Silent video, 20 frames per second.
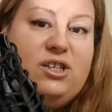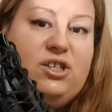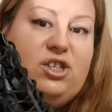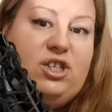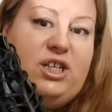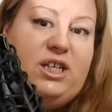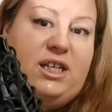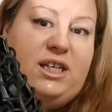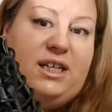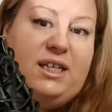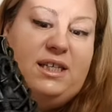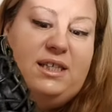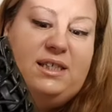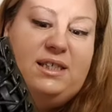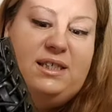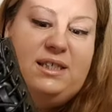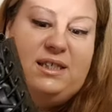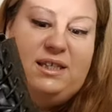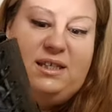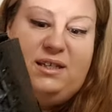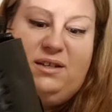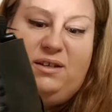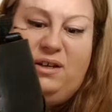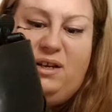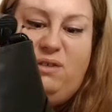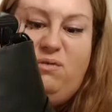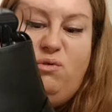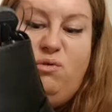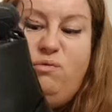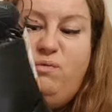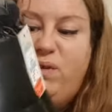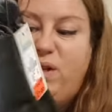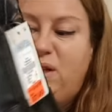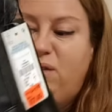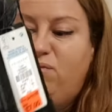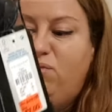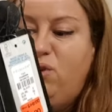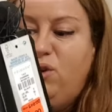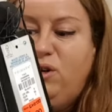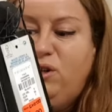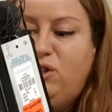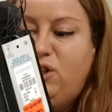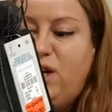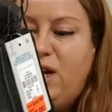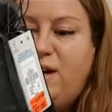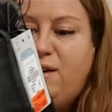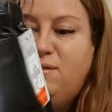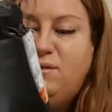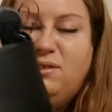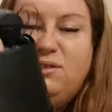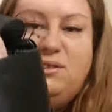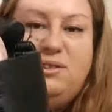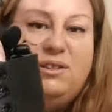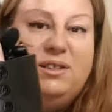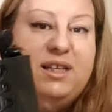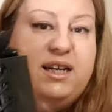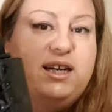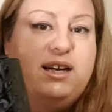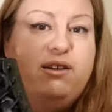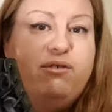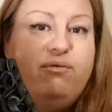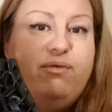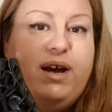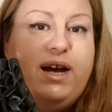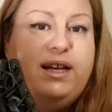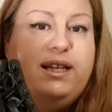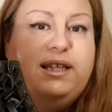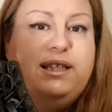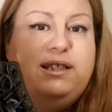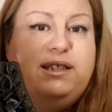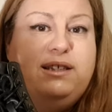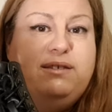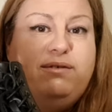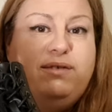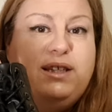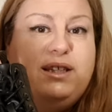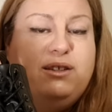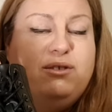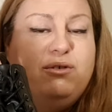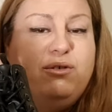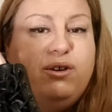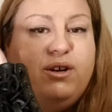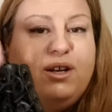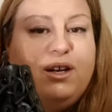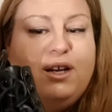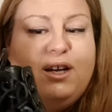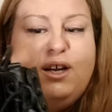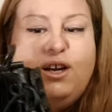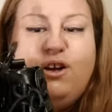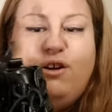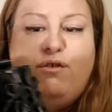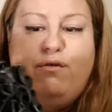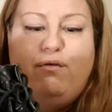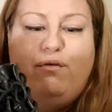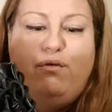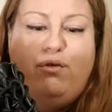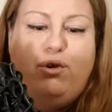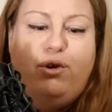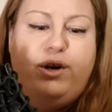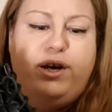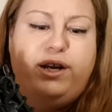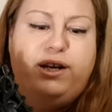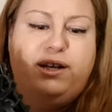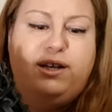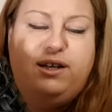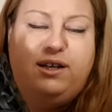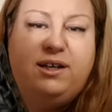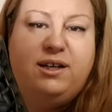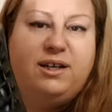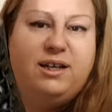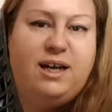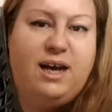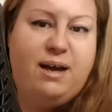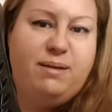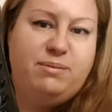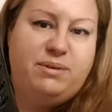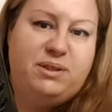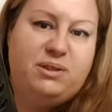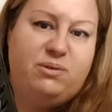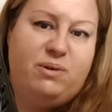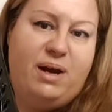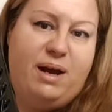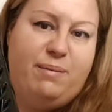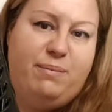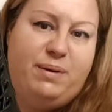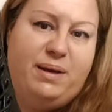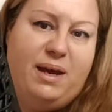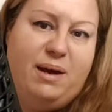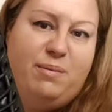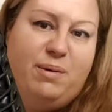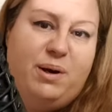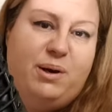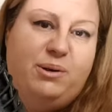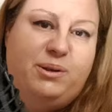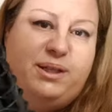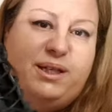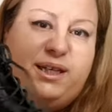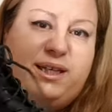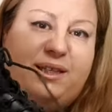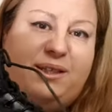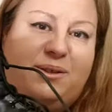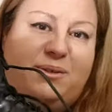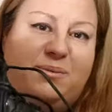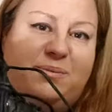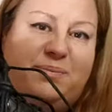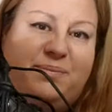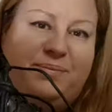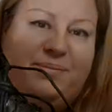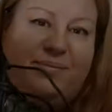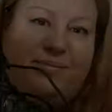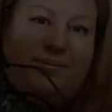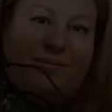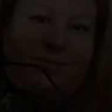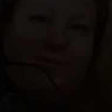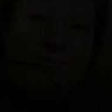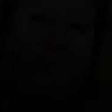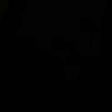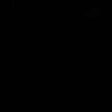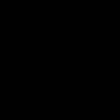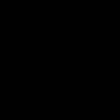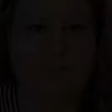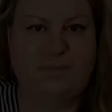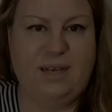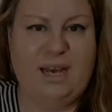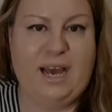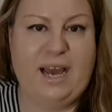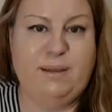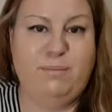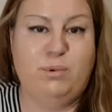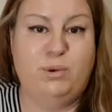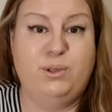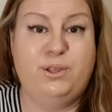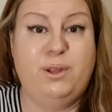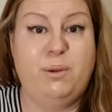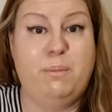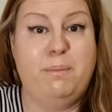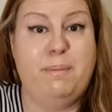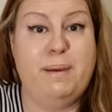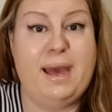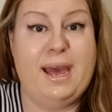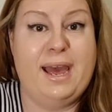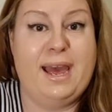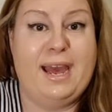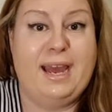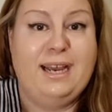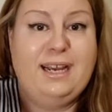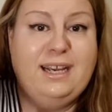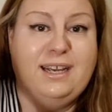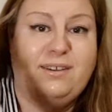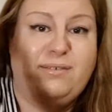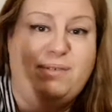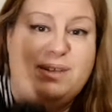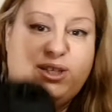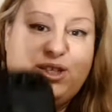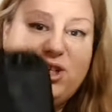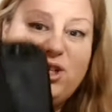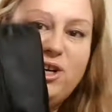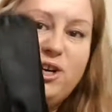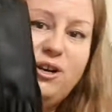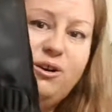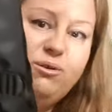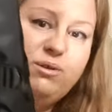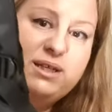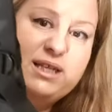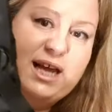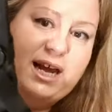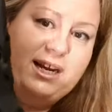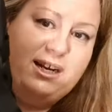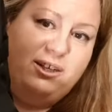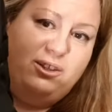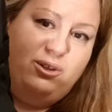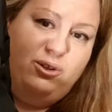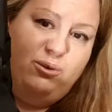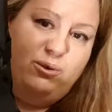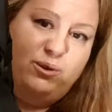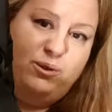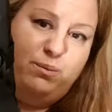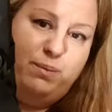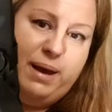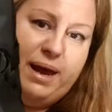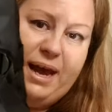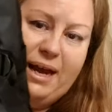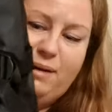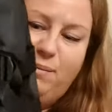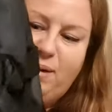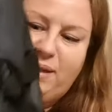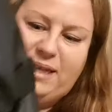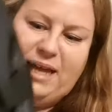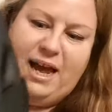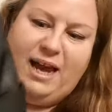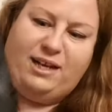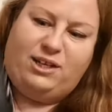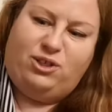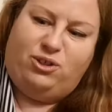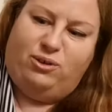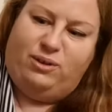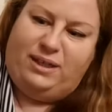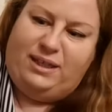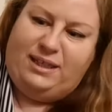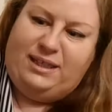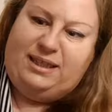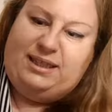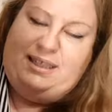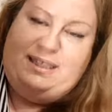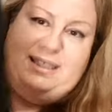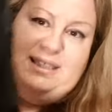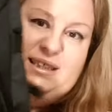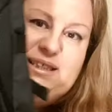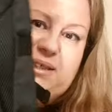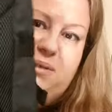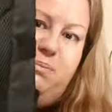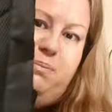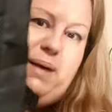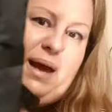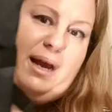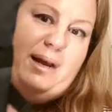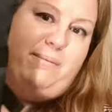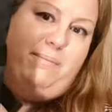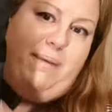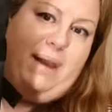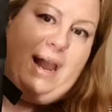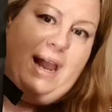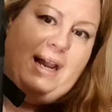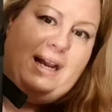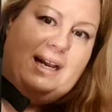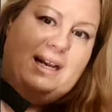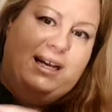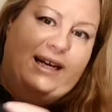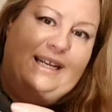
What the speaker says: jeans, even with work trousers. I can wear this with work. I'm so happy about it. I bought a bag which looks like a tote bag, but actually this is a backpack.